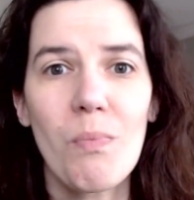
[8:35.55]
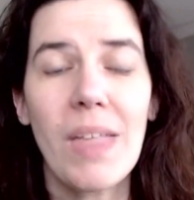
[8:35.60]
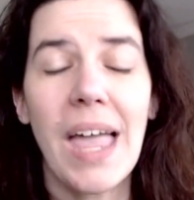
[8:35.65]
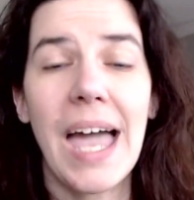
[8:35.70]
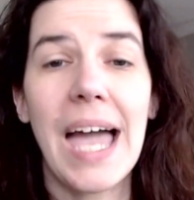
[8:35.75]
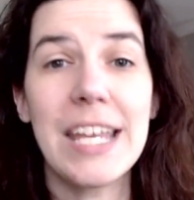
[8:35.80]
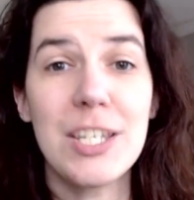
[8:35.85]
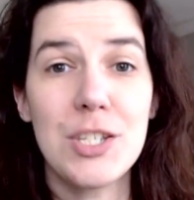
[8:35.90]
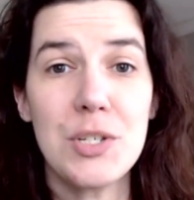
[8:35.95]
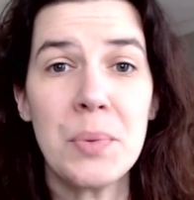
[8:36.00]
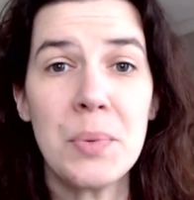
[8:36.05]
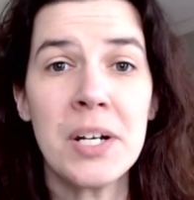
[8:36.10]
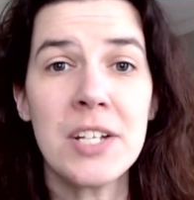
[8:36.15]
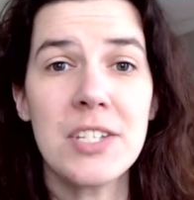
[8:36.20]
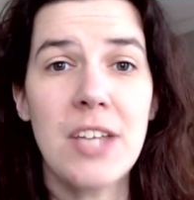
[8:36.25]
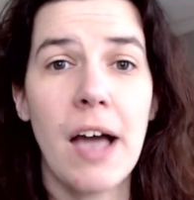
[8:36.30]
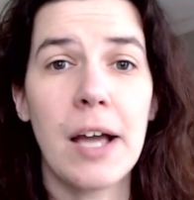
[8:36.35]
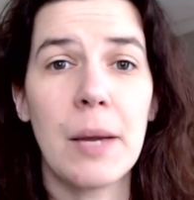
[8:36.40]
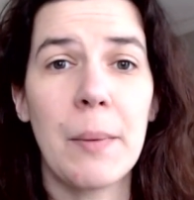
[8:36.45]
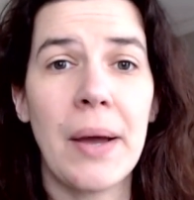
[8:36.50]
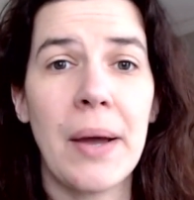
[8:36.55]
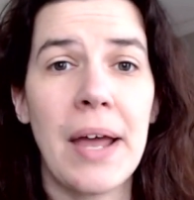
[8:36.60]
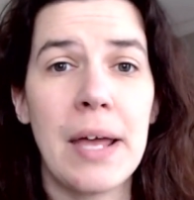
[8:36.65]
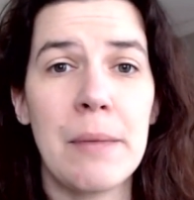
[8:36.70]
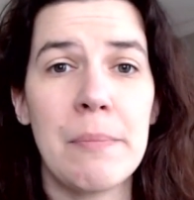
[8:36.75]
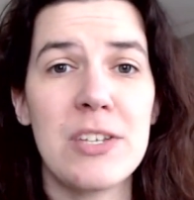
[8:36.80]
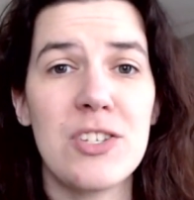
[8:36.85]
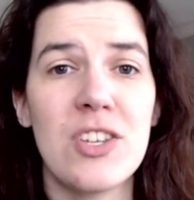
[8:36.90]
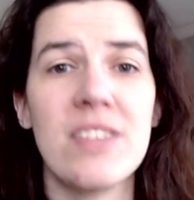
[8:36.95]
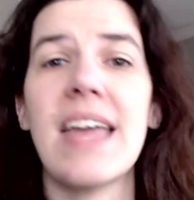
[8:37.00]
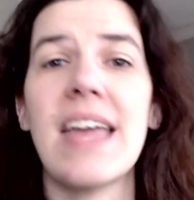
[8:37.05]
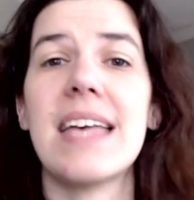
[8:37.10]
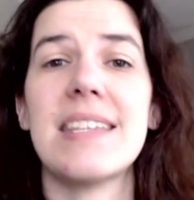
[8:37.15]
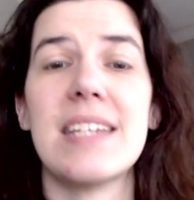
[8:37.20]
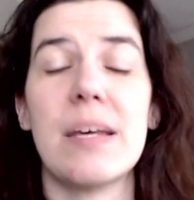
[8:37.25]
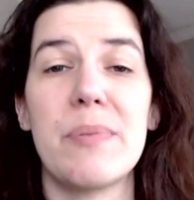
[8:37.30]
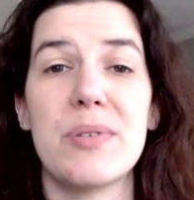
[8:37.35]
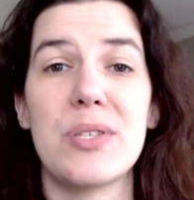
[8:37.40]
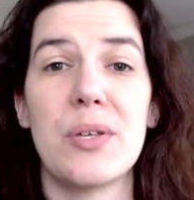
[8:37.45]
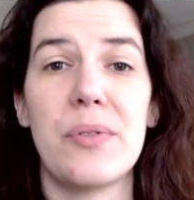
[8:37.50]
I do want to talk about, I had mentioned last
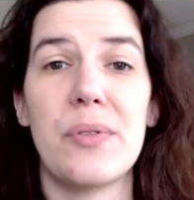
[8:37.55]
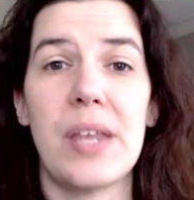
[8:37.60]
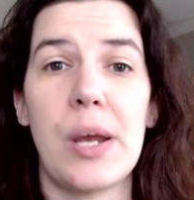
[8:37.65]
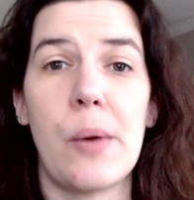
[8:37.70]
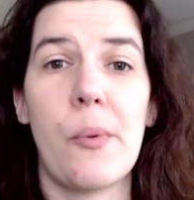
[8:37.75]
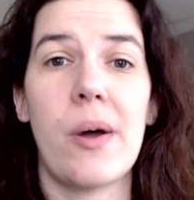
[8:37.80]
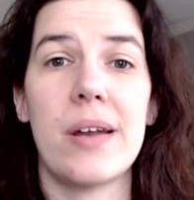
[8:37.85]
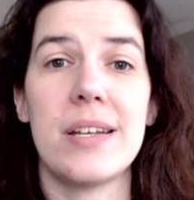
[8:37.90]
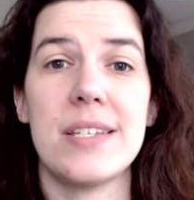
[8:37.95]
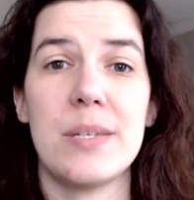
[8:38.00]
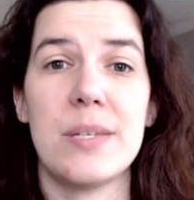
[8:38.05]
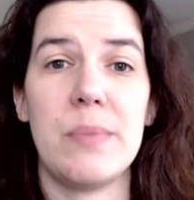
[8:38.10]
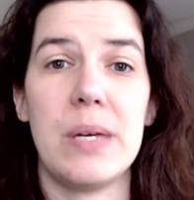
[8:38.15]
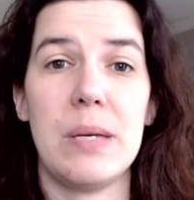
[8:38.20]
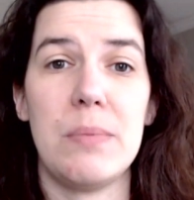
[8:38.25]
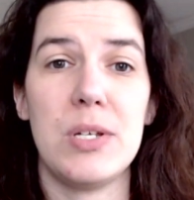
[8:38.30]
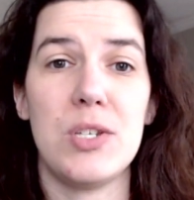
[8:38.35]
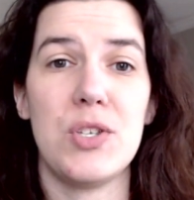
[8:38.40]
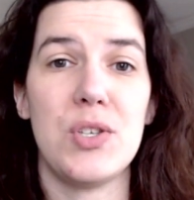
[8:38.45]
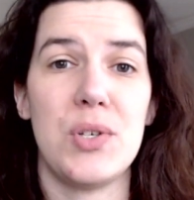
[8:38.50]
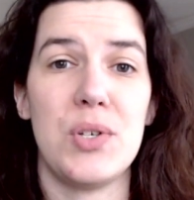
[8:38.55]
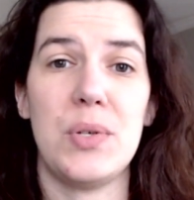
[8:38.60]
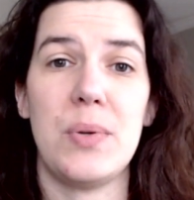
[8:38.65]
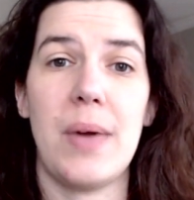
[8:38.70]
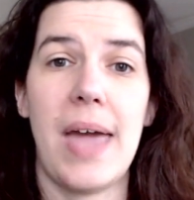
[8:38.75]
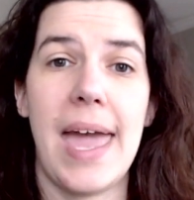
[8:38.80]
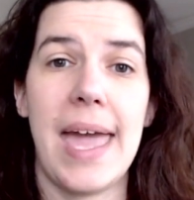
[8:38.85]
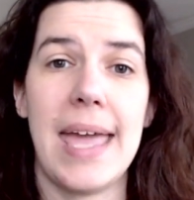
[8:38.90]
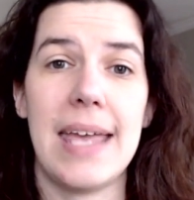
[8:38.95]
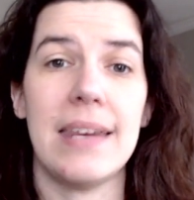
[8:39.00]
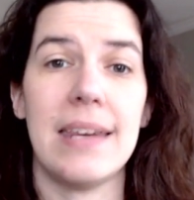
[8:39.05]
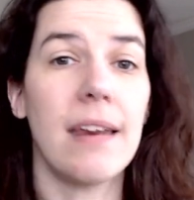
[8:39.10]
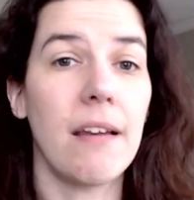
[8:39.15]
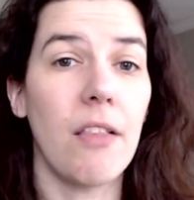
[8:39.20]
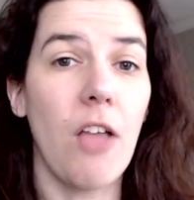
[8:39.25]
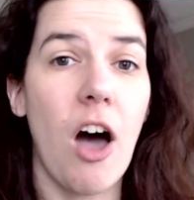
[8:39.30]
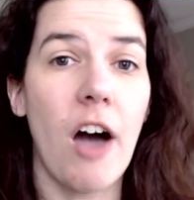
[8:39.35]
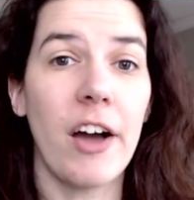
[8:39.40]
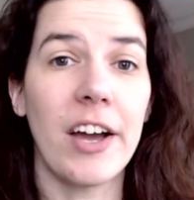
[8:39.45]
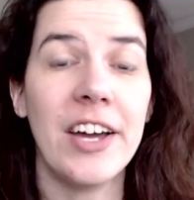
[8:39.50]
episode that I wanted to maybe do a knit
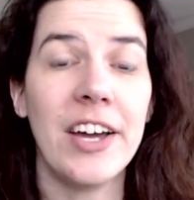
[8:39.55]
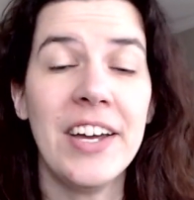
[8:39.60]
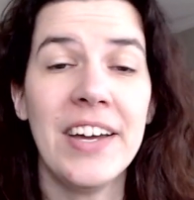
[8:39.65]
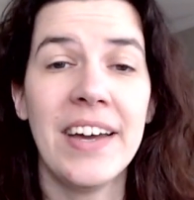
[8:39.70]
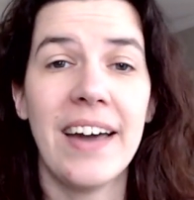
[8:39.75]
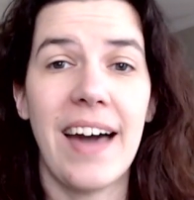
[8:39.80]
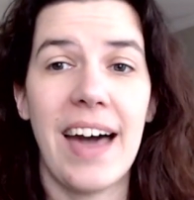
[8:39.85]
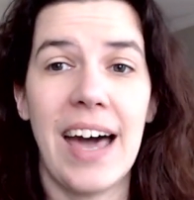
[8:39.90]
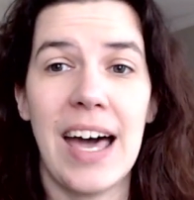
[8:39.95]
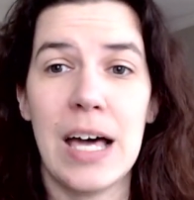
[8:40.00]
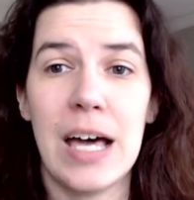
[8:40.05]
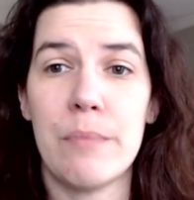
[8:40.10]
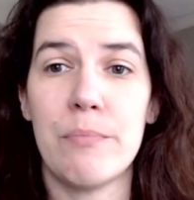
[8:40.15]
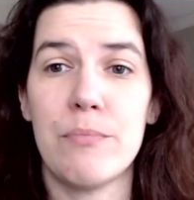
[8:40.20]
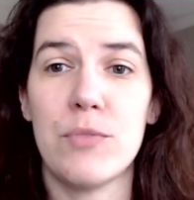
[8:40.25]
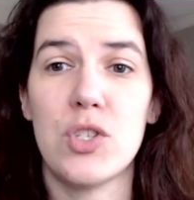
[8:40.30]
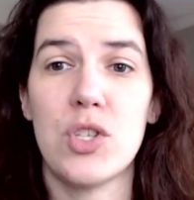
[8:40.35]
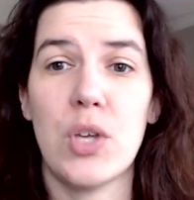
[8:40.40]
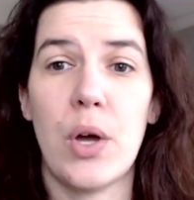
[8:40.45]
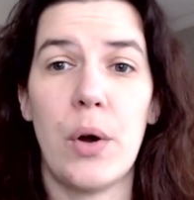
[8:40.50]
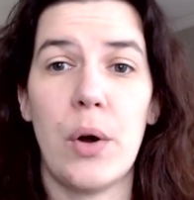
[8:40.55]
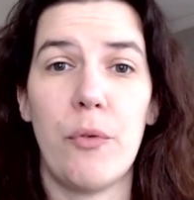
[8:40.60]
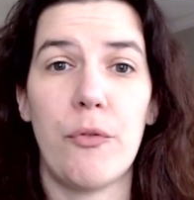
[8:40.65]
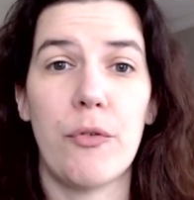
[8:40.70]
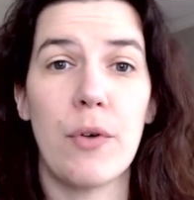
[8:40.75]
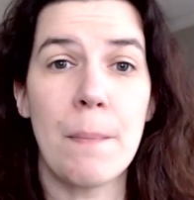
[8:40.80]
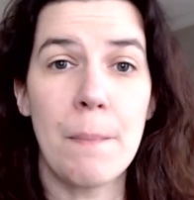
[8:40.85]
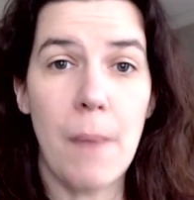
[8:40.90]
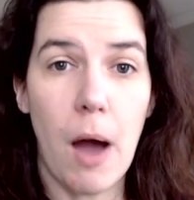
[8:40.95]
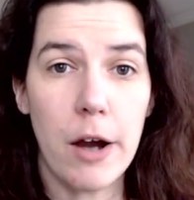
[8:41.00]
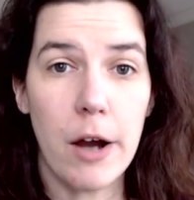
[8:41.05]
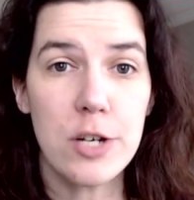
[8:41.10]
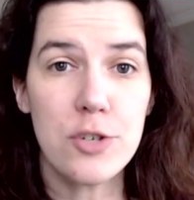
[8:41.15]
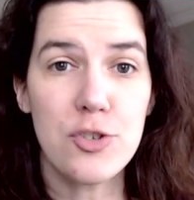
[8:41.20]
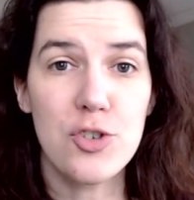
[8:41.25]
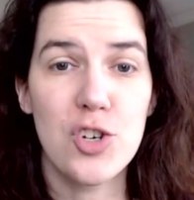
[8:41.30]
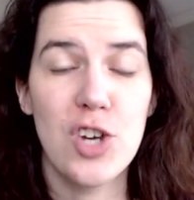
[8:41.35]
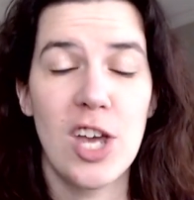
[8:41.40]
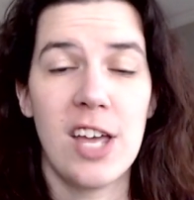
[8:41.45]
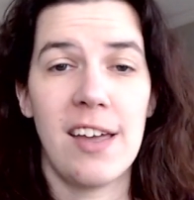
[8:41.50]
along. So for
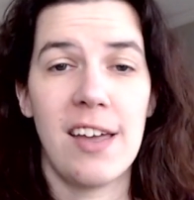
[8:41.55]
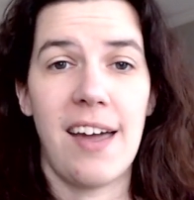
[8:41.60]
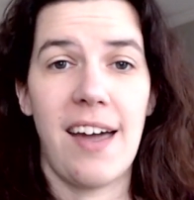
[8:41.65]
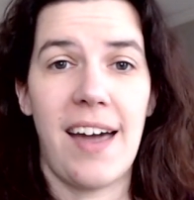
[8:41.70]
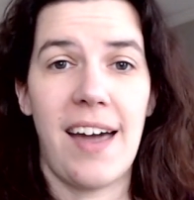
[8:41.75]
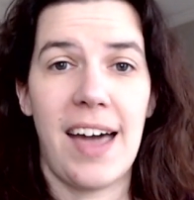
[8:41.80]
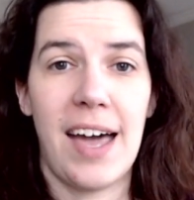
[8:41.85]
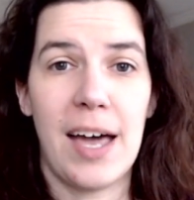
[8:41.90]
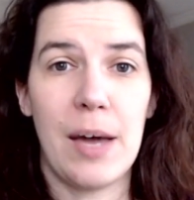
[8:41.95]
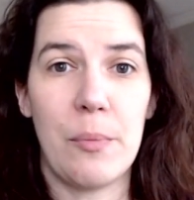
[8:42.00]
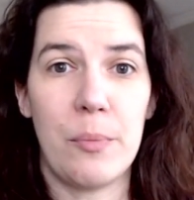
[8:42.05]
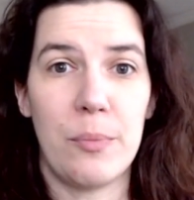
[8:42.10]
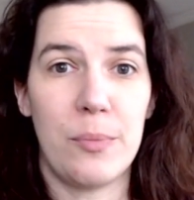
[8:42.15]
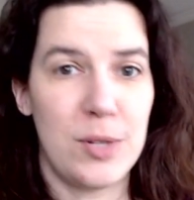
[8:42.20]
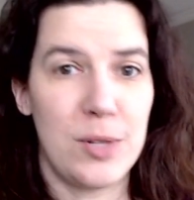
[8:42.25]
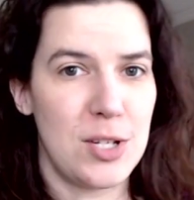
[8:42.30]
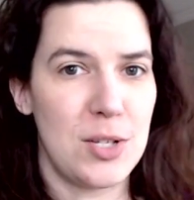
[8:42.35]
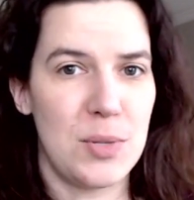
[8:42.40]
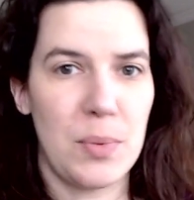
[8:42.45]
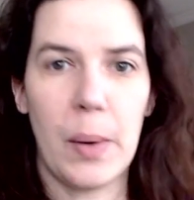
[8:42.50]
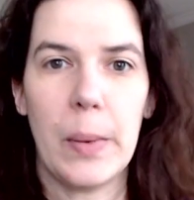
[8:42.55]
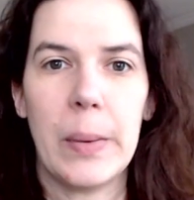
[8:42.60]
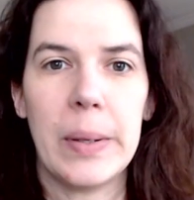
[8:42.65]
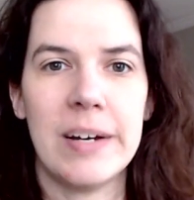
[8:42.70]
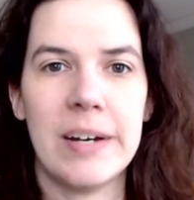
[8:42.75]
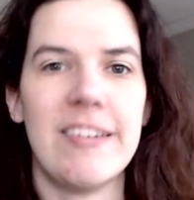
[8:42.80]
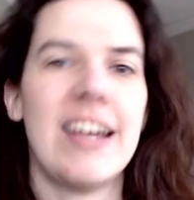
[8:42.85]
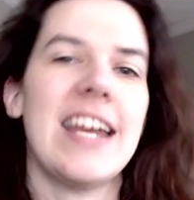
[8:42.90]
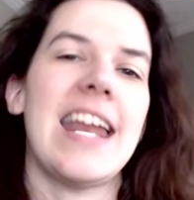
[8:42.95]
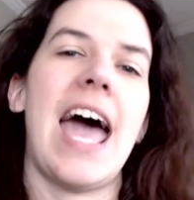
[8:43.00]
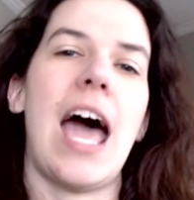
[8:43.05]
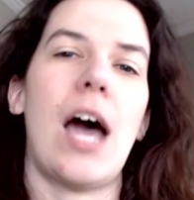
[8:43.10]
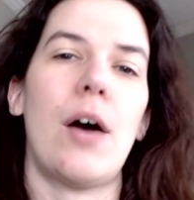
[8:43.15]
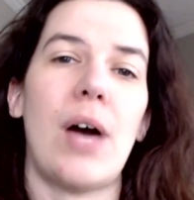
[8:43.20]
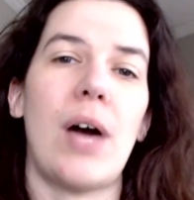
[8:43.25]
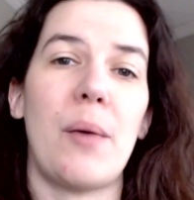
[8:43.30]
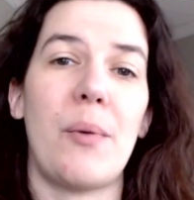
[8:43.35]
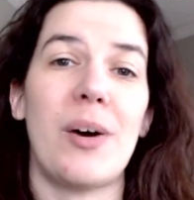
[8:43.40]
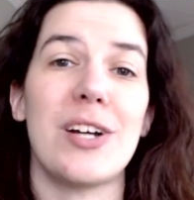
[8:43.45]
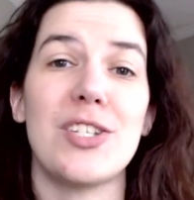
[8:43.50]
March, which is what we're in right now,
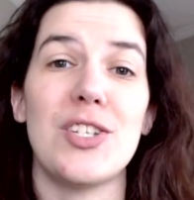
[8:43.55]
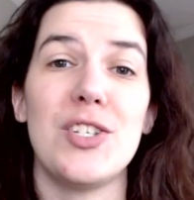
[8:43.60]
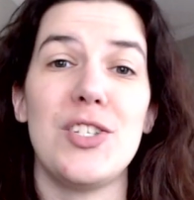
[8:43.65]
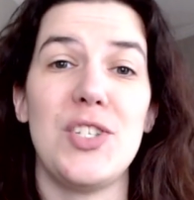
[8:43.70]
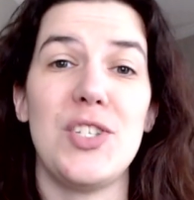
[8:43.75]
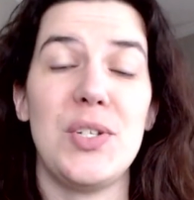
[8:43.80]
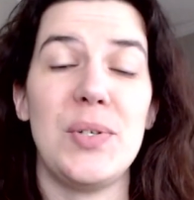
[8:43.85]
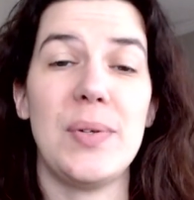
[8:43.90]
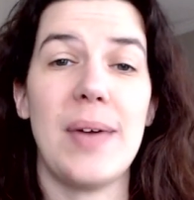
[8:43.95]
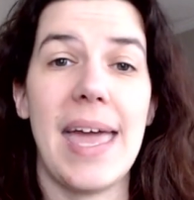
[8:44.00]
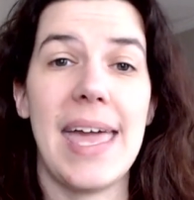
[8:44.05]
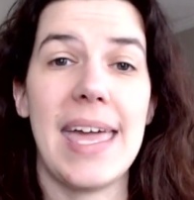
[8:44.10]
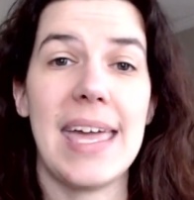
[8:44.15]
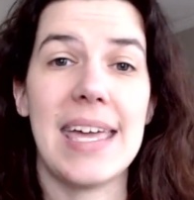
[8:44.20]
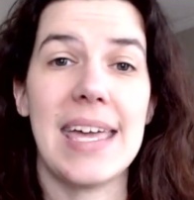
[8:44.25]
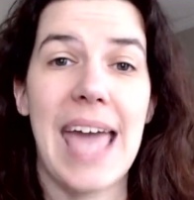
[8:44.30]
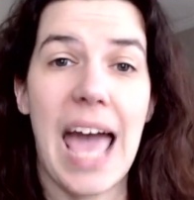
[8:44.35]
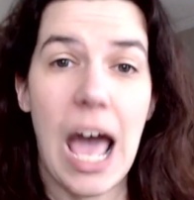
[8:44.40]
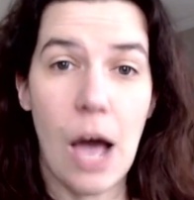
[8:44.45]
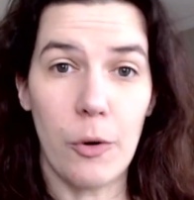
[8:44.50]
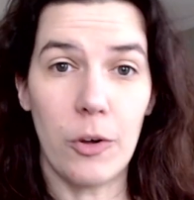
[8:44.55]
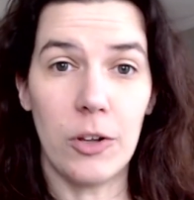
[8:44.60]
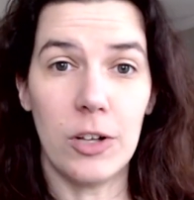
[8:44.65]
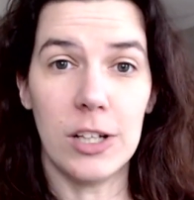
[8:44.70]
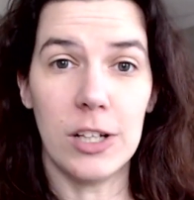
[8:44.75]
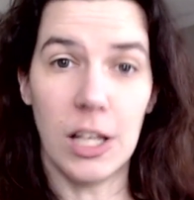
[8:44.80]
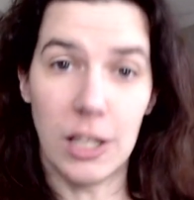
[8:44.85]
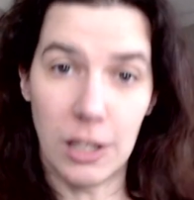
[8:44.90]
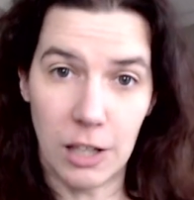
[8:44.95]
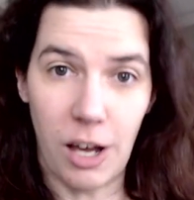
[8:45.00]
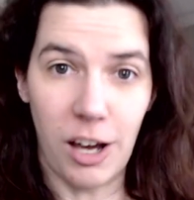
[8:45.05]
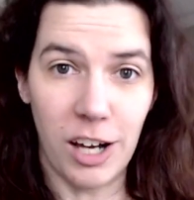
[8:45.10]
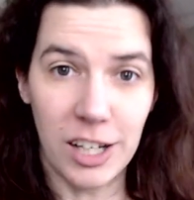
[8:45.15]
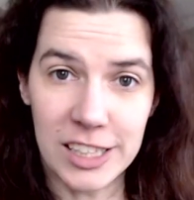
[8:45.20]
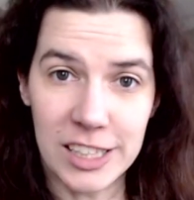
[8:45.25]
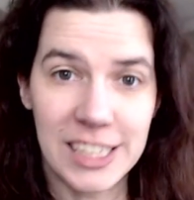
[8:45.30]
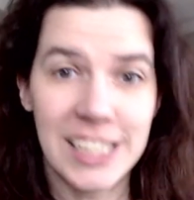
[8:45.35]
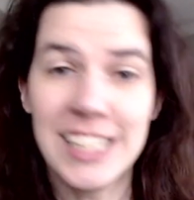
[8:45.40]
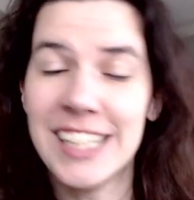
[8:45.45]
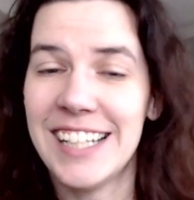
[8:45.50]
I want to do a cowl along.